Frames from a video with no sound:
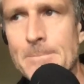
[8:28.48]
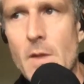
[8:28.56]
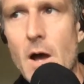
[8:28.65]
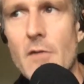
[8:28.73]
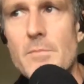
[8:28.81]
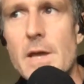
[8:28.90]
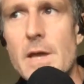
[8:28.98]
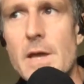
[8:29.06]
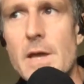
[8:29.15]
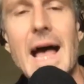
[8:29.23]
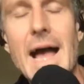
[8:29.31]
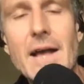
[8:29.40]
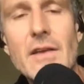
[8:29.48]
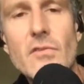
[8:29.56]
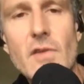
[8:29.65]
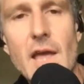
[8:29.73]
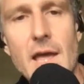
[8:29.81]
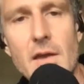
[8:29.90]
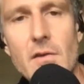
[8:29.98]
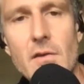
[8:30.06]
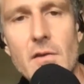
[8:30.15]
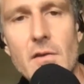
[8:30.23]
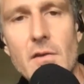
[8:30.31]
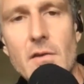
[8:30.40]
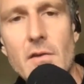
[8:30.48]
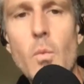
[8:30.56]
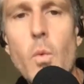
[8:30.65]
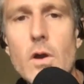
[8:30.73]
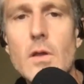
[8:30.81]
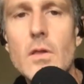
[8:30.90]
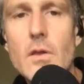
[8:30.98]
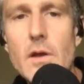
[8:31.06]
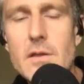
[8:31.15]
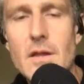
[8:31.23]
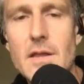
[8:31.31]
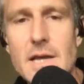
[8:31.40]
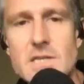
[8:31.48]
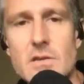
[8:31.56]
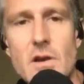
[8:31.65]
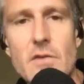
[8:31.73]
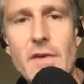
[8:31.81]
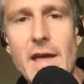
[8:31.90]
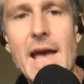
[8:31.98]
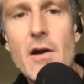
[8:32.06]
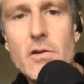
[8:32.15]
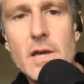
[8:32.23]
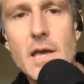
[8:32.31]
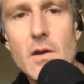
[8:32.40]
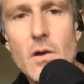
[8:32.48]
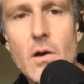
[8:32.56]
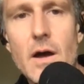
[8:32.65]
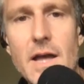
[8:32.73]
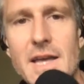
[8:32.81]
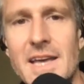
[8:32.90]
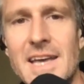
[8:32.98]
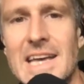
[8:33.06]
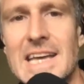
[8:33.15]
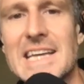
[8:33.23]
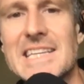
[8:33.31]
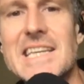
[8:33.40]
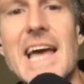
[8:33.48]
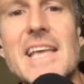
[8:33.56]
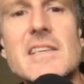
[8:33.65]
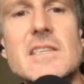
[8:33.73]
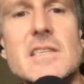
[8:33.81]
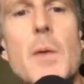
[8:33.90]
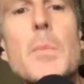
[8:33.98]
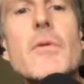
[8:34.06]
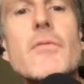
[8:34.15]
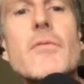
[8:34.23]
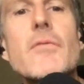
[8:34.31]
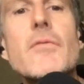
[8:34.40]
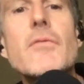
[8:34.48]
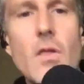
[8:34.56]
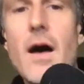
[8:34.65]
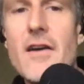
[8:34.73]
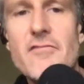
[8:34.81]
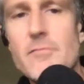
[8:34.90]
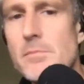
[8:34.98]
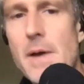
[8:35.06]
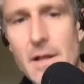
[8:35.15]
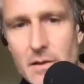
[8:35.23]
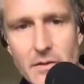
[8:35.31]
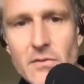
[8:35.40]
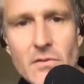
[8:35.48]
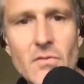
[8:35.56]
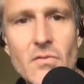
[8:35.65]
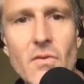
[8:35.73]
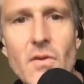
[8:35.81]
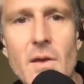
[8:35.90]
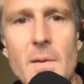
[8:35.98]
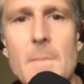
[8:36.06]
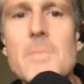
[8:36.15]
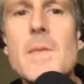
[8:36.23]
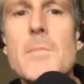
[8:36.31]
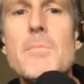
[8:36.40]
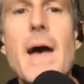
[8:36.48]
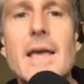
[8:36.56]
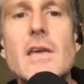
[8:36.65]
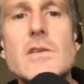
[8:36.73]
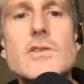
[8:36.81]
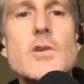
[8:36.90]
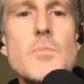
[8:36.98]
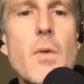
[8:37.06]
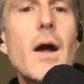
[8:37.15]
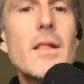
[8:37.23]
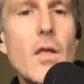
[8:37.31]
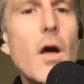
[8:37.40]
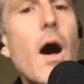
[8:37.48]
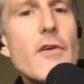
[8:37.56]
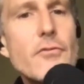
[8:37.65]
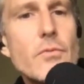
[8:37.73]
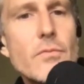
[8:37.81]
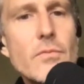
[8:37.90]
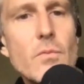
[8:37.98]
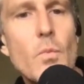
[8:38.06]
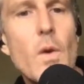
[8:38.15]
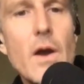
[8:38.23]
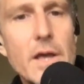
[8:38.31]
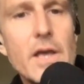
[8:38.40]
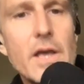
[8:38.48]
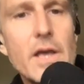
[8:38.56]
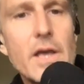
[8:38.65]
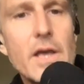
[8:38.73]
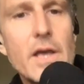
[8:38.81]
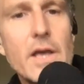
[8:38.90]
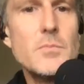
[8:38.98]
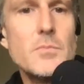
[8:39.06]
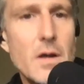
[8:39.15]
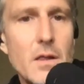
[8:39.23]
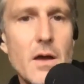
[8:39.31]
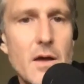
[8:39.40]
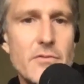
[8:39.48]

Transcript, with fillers: I've been quite relaxed and I want to learn the lesson of how can I take some of this life balance back into my life when I go back into my life.